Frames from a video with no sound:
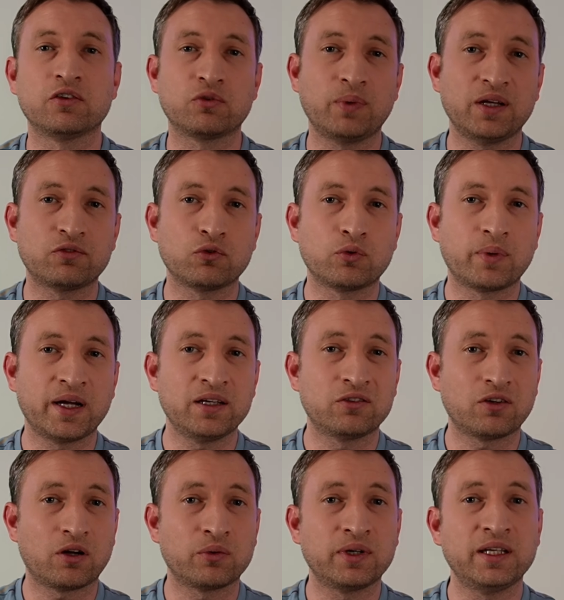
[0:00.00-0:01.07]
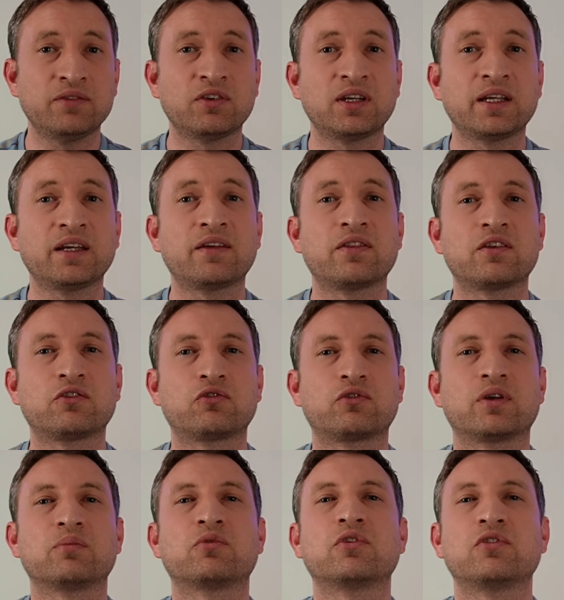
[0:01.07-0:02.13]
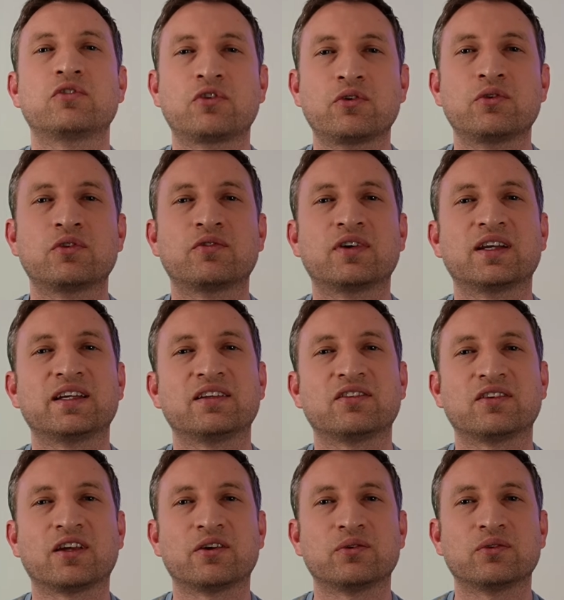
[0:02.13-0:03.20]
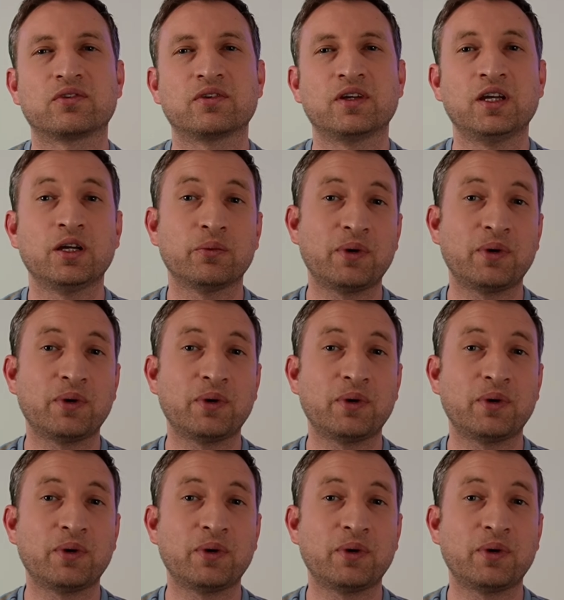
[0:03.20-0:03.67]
So as always, I'll leave a link in the description to the release notes.